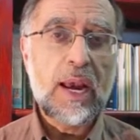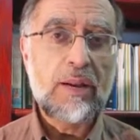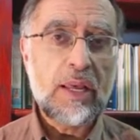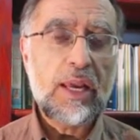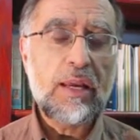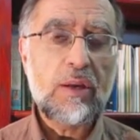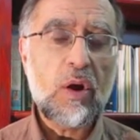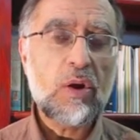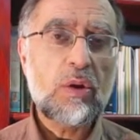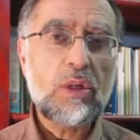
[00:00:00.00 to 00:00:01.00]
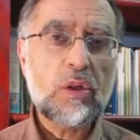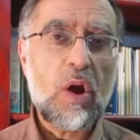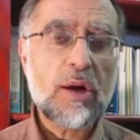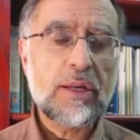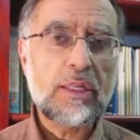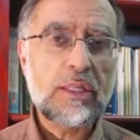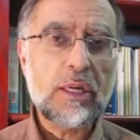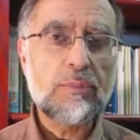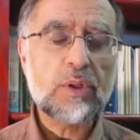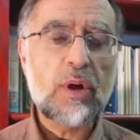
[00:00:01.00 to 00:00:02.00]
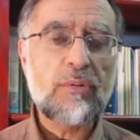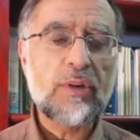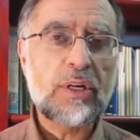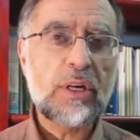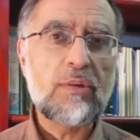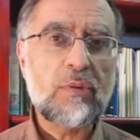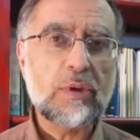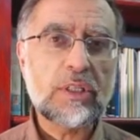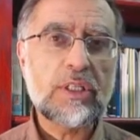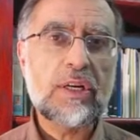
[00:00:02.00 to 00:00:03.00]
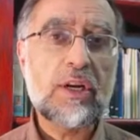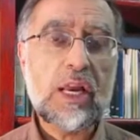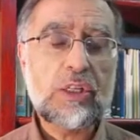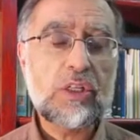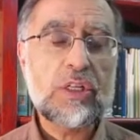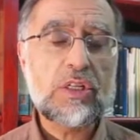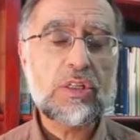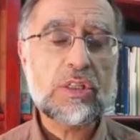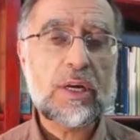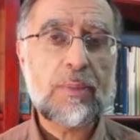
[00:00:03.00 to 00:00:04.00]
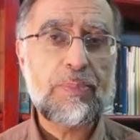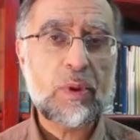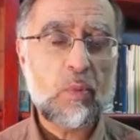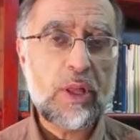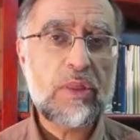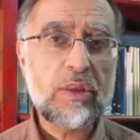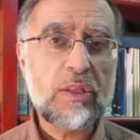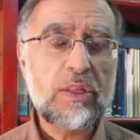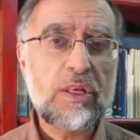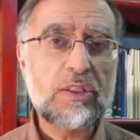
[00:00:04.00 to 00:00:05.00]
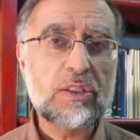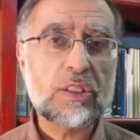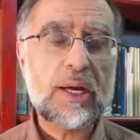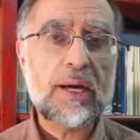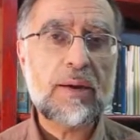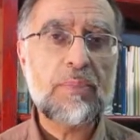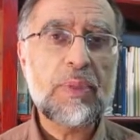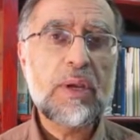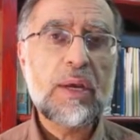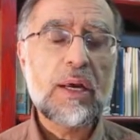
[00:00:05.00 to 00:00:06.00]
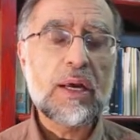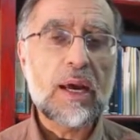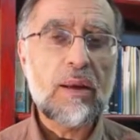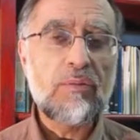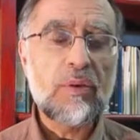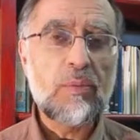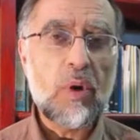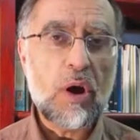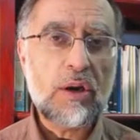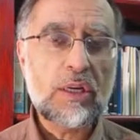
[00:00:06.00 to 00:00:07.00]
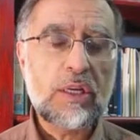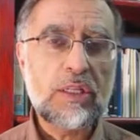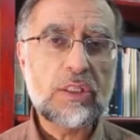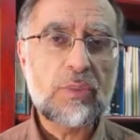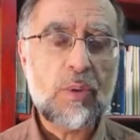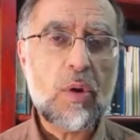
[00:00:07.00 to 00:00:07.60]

And they not only talked in terms of reinforcing their relations with these Gulf monarchies and